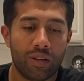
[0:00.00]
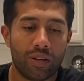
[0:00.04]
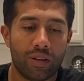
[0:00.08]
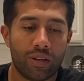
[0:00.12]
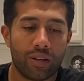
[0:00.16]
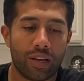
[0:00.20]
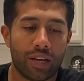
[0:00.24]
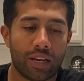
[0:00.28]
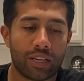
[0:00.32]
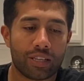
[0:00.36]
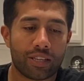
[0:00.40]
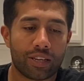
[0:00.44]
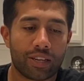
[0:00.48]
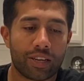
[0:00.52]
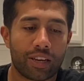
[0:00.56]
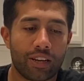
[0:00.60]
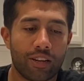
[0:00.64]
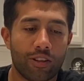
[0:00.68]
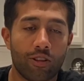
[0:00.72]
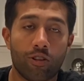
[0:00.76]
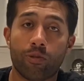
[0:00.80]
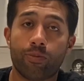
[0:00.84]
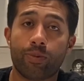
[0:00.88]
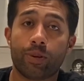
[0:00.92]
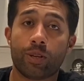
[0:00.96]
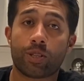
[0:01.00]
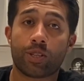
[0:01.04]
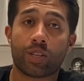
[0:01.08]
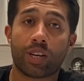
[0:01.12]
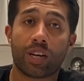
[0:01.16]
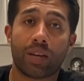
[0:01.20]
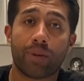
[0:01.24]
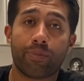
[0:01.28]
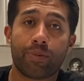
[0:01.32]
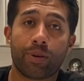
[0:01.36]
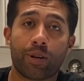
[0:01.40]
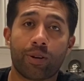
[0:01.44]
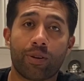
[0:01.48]
as I get a little bit of
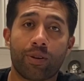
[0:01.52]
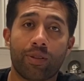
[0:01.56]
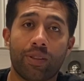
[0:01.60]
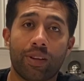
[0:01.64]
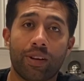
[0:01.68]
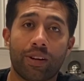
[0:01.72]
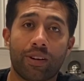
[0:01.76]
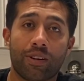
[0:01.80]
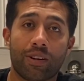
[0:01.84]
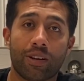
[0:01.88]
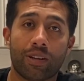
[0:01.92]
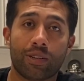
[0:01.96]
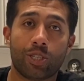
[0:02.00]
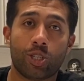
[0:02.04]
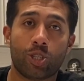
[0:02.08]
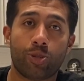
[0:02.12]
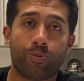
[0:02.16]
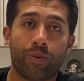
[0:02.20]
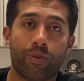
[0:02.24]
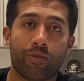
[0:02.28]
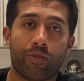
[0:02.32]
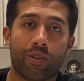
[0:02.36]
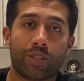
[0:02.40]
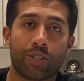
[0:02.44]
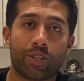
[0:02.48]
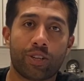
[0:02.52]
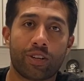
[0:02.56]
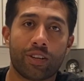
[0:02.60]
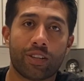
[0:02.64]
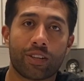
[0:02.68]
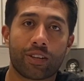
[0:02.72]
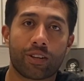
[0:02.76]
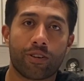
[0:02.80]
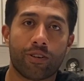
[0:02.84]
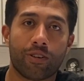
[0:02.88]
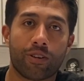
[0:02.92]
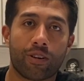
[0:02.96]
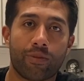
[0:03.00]
time here and there, I'll just be wrenching around the
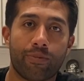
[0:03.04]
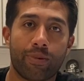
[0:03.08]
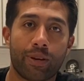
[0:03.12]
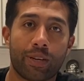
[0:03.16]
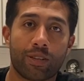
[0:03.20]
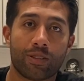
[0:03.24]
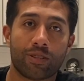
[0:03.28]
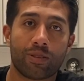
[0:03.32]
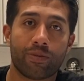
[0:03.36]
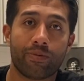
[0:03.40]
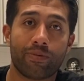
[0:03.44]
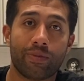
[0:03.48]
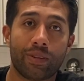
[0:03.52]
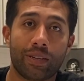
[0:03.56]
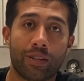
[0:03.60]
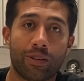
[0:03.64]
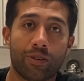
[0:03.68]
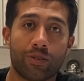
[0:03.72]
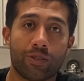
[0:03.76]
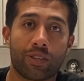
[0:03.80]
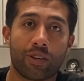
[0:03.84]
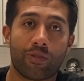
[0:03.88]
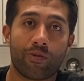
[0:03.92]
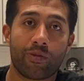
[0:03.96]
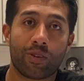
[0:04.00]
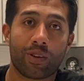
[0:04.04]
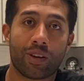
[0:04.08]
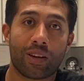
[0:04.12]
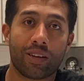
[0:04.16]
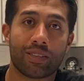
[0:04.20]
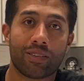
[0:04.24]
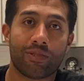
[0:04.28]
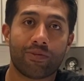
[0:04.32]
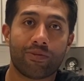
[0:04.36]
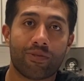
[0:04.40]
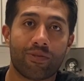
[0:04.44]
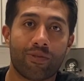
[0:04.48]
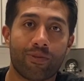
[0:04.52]
car, making some videos, giving you
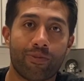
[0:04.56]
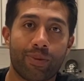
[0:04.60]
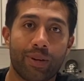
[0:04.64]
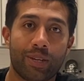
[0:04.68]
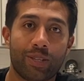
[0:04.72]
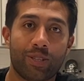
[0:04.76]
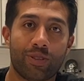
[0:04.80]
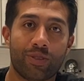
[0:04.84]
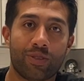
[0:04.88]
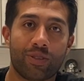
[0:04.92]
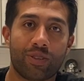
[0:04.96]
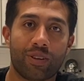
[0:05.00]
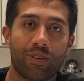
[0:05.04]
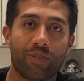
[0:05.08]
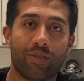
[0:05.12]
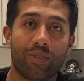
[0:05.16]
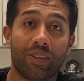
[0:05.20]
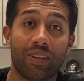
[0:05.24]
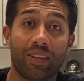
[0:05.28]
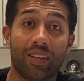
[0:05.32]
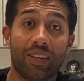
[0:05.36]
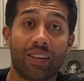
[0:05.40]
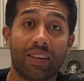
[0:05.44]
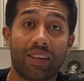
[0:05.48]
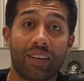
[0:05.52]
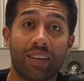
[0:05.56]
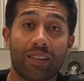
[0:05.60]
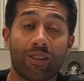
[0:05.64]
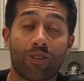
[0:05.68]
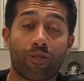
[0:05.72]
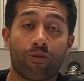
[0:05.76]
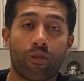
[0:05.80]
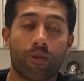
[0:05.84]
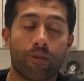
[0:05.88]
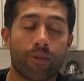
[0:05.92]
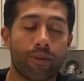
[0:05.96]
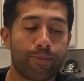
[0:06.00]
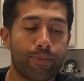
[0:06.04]
guys information. So look
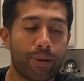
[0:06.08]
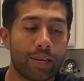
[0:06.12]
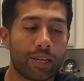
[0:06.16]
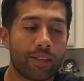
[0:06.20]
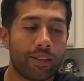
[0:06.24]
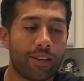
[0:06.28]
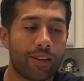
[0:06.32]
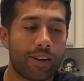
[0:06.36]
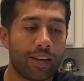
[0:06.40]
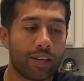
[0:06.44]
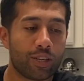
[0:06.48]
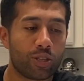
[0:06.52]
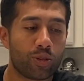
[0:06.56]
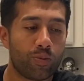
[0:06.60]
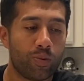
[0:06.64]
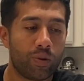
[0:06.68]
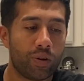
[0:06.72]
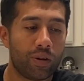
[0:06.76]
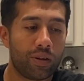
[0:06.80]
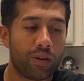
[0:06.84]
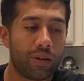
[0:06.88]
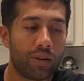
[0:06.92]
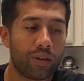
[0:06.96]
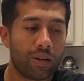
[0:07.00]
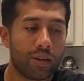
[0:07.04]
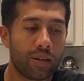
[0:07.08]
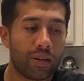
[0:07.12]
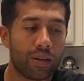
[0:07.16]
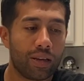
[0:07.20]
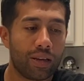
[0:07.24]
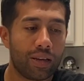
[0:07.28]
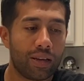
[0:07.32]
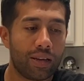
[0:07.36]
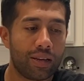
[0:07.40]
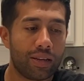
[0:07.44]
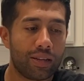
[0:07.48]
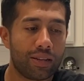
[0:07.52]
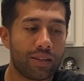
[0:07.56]
forward to making the next one,
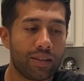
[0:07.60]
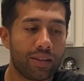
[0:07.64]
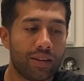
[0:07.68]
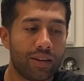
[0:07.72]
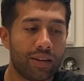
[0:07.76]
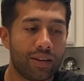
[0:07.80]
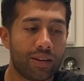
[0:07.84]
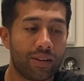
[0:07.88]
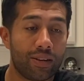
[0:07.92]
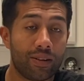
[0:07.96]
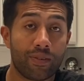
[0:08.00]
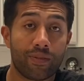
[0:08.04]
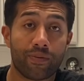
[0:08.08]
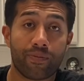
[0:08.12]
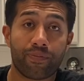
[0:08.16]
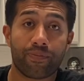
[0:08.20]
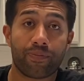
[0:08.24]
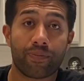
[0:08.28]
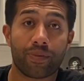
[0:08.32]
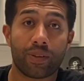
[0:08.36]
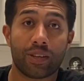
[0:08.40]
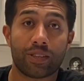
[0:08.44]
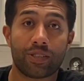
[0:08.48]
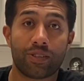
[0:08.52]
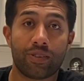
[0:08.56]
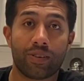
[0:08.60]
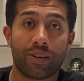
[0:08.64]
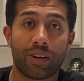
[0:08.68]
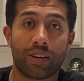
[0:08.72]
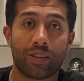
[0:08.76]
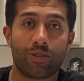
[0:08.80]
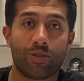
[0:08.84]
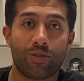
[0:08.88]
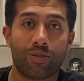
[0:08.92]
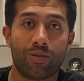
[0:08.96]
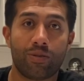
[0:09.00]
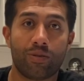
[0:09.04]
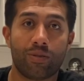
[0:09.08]
and I'll see you
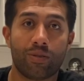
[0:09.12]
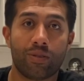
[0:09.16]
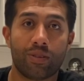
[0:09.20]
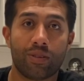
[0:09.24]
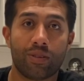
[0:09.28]
guys soon.